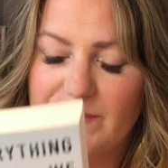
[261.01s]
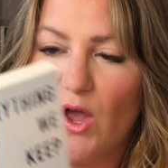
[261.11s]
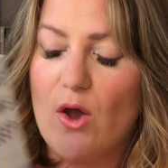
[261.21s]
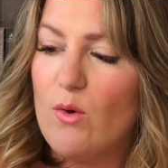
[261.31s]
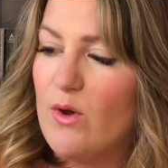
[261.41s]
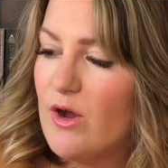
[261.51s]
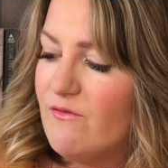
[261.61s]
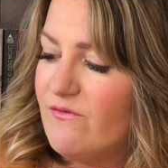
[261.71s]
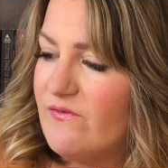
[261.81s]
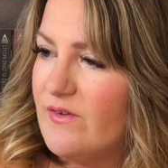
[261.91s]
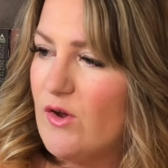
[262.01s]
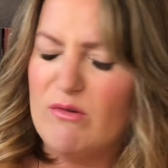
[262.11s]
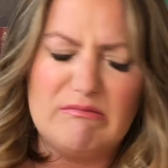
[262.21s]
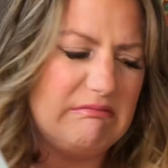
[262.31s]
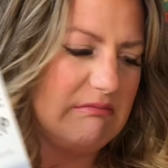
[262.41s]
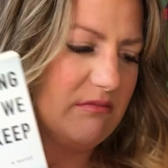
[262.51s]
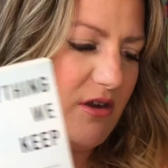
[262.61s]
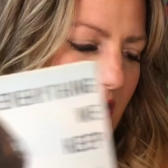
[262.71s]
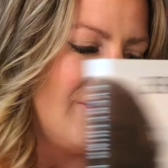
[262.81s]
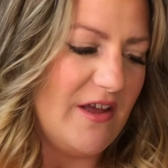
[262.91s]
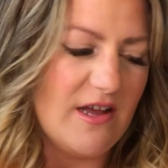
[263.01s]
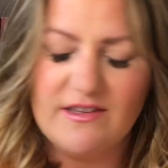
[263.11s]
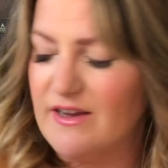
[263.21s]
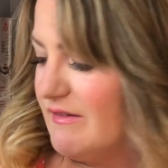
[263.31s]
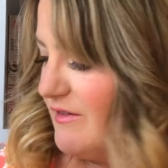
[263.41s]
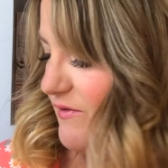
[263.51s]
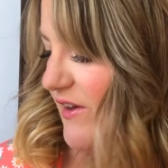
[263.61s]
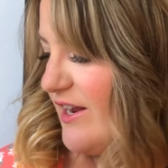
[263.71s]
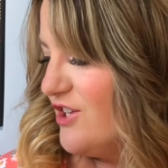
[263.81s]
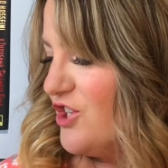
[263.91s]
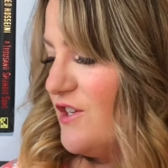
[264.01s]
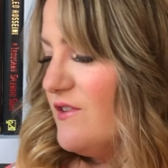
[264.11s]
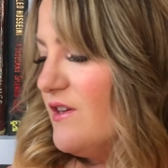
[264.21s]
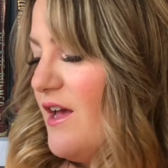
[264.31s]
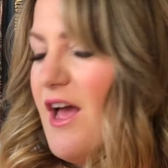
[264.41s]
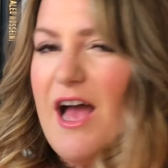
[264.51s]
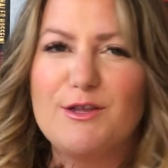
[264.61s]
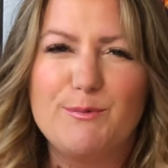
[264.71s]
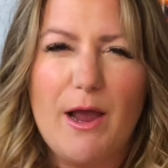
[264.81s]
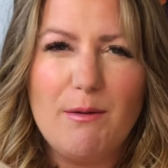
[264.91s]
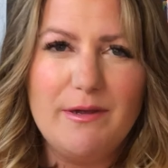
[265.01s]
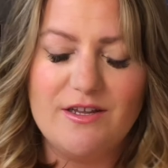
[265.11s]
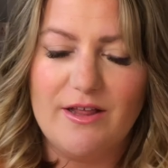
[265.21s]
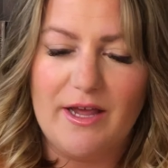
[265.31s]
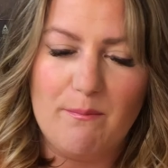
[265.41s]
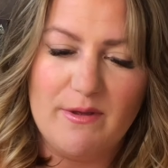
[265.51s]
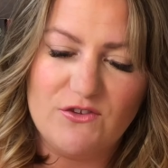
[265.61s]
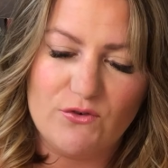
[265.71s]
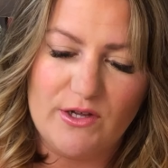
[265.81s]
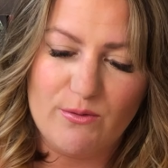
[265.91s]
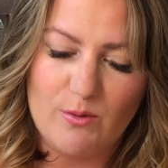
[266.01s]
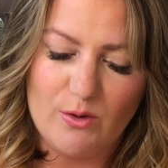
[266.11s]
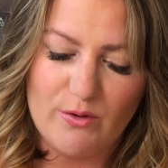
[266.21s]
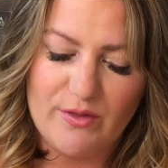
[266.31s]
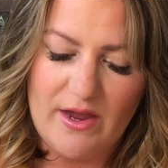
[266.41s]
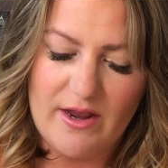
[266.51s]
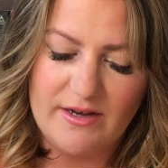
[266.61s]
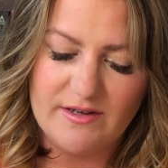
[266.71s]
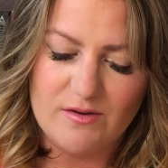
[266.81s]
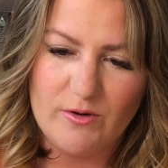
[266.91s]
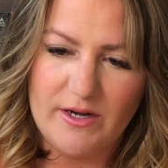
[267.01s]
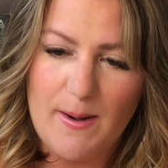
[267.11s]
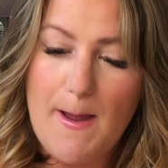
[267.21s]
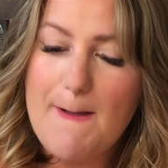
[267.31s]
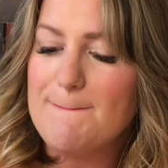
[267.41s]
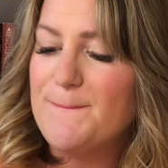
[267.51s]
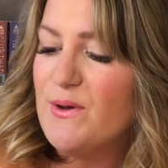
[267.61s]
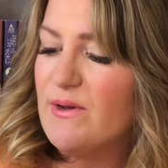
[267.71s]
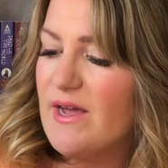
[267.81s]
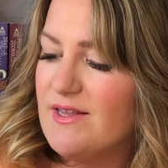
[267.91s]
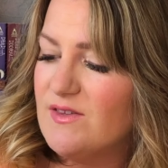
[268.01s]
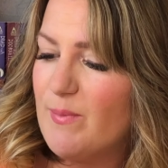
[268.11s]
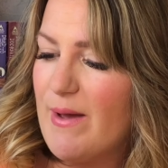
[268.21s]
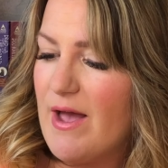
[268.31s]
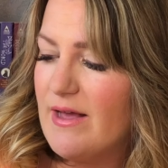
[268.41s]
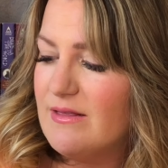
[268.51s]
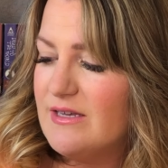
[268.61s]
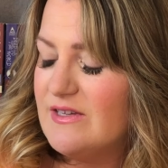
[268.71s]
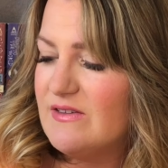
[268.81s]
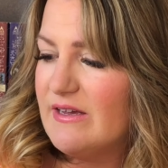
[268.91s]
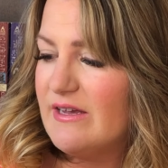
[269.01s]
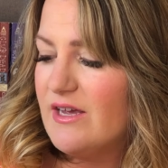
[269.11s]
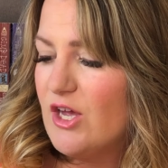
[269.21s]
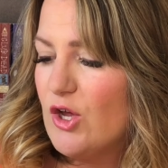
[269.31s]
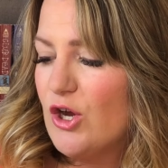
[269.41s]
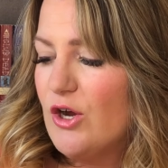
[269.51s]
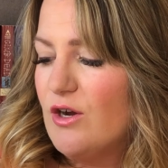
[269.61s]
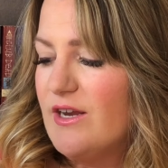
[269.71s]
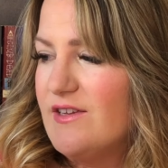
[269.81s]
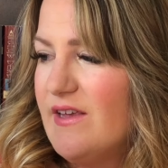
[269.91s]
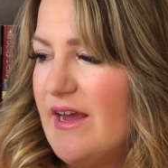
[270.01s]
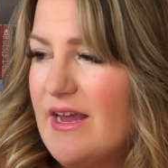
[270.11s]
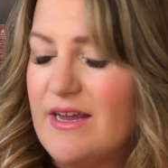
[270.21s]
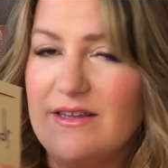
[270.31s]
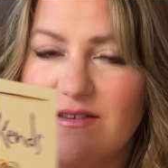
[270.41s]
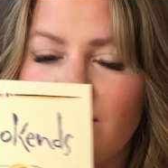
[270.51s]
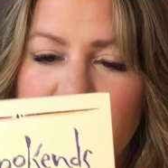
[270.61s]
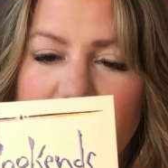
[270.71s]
Her fiance vanishes. I was probably in like a mystery thriller thing and I didn't read it. Bookends by Liz Curtis Higgs.